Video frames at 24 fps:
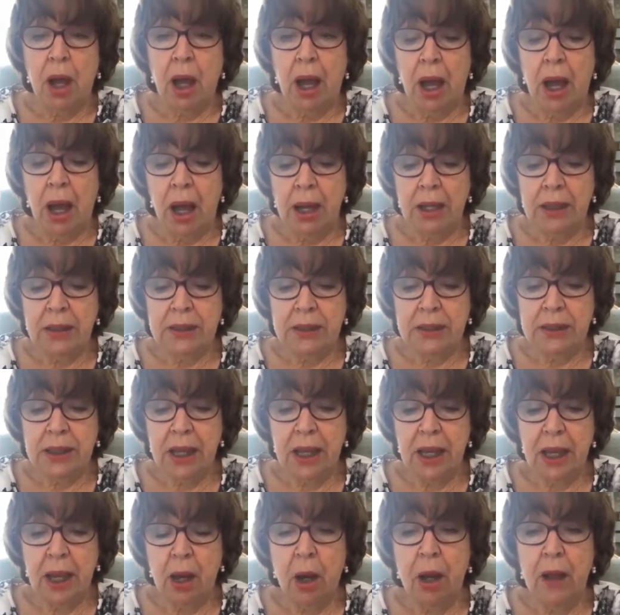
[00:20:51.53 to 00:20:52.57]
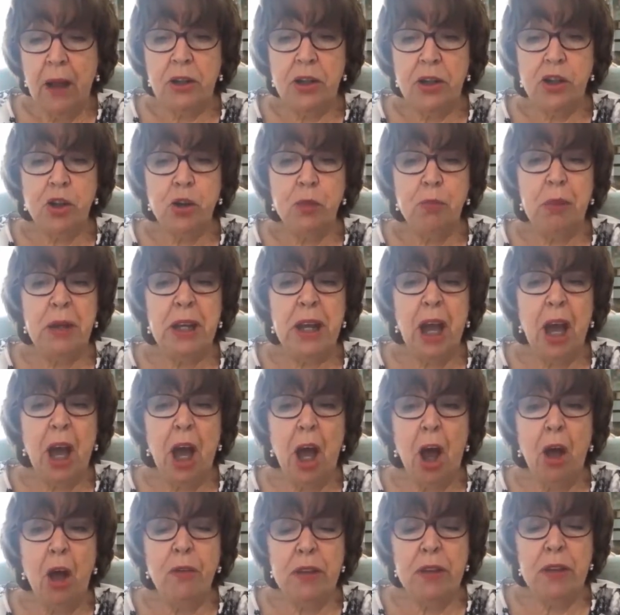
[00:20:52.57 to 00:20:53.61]
and it should be
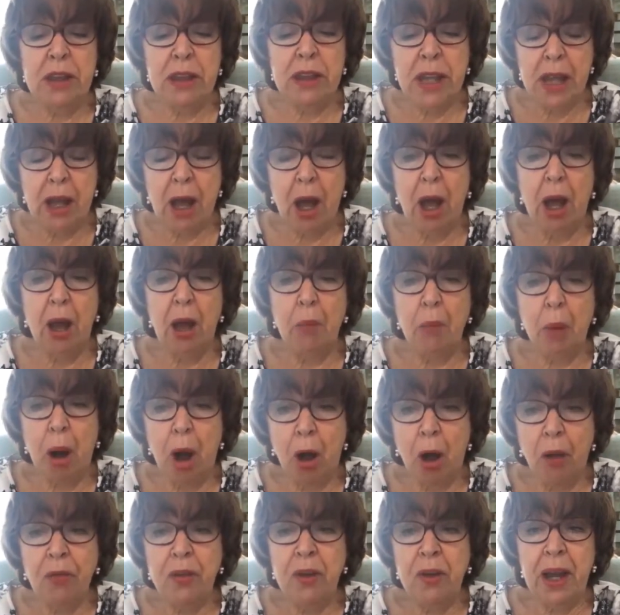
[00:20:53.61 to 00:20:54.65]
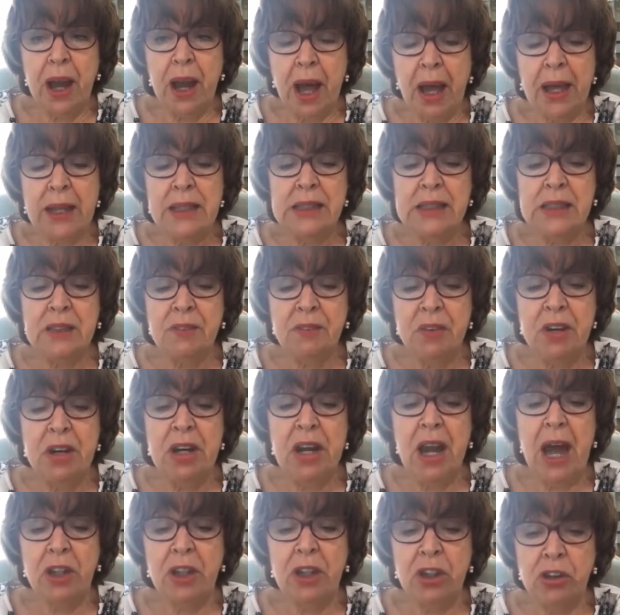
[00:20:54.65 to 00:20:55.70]
on the lines of
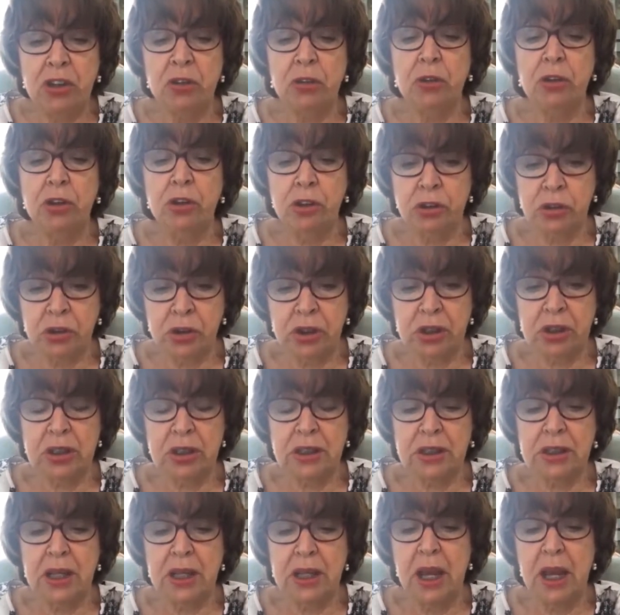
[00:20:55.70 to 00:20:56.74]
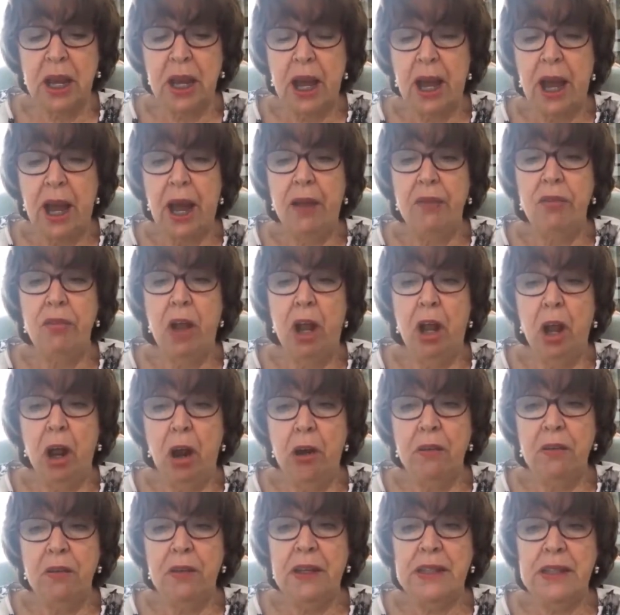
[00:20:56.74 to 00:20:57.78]
natural justice. And a
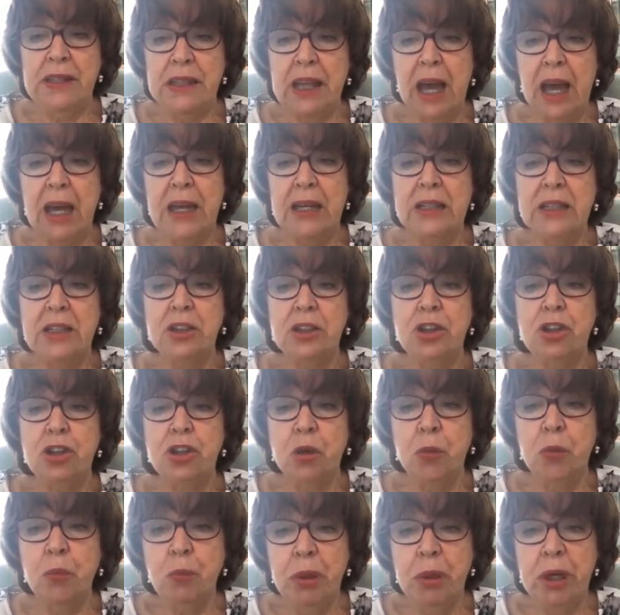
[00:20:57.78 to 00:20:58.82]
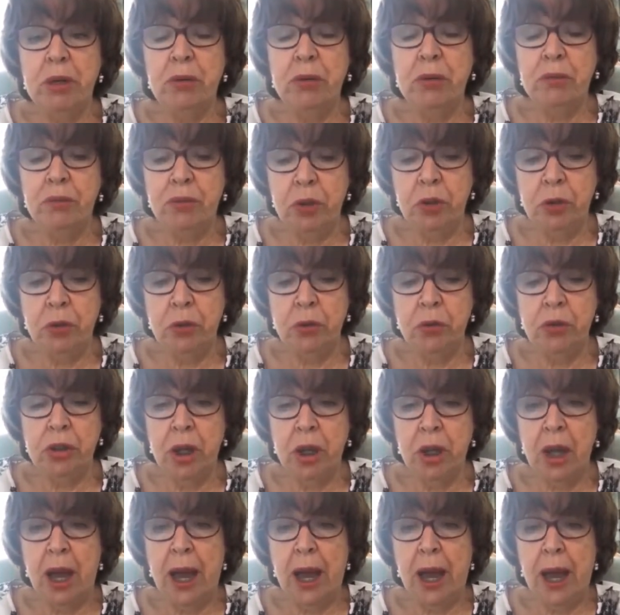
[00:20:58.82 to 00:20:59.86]
lot of these cases should be reviewed,
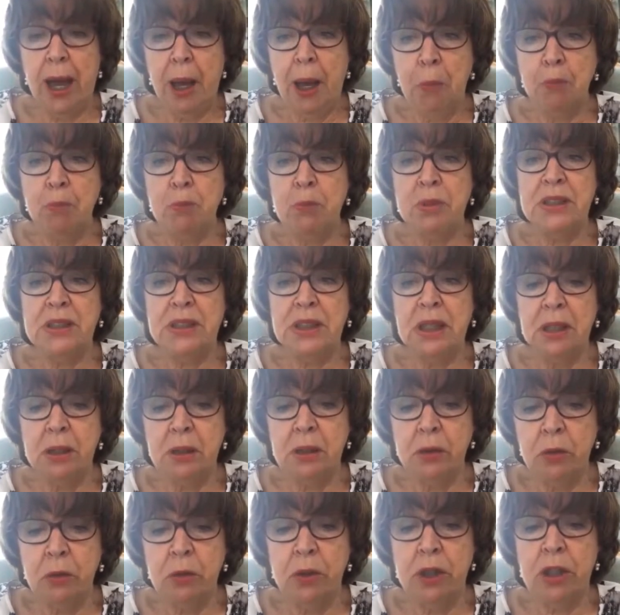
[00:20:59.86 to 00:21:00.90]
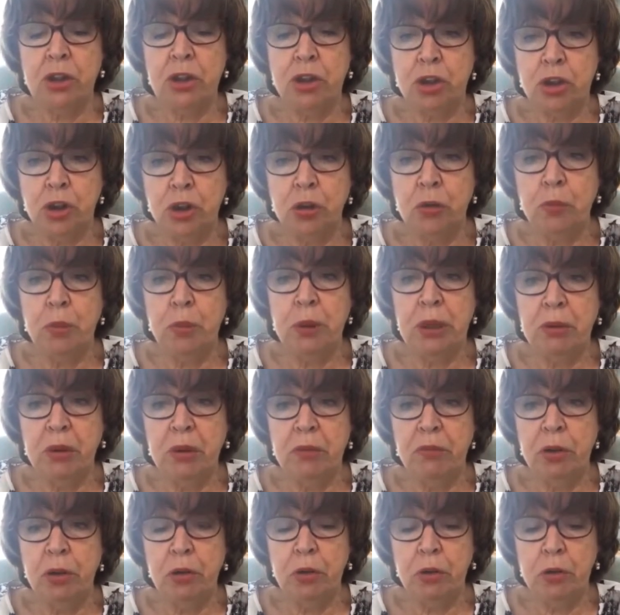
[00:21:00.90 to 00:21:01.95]
absolutely should be
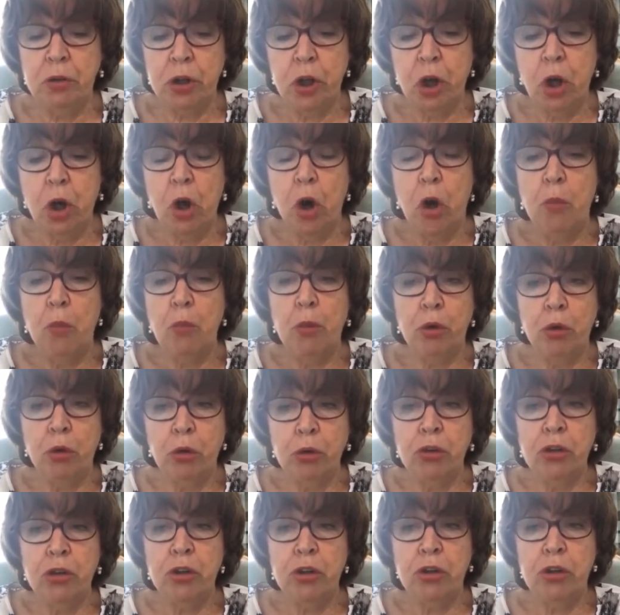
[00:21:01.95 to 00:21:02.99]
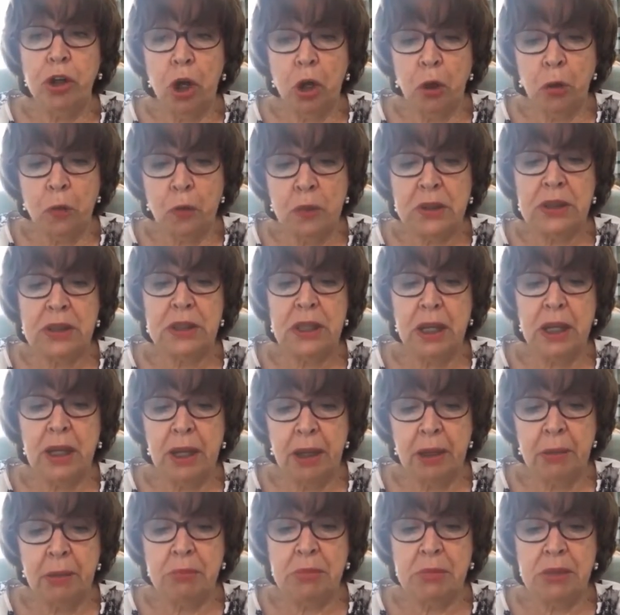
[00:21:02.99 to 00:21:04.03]
reviewed, but under those
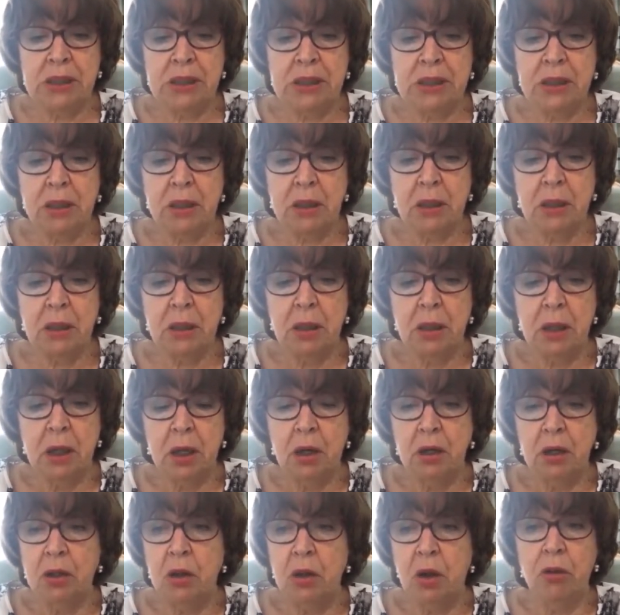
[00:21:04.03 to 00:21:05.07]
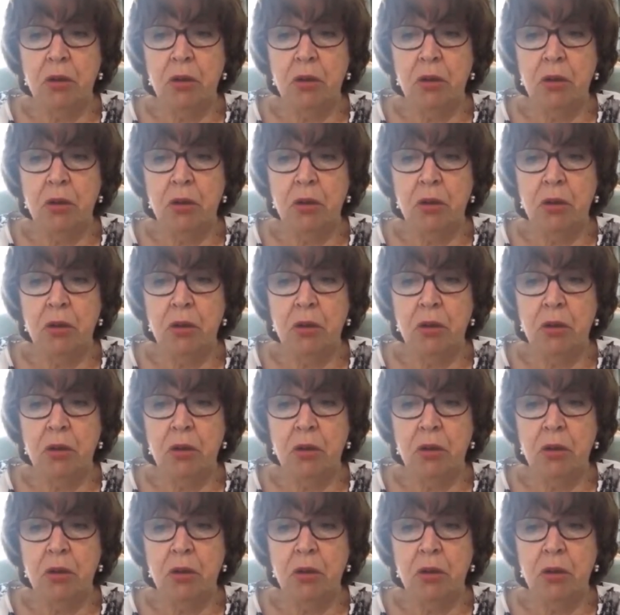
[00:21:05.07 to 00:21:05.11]
terms, not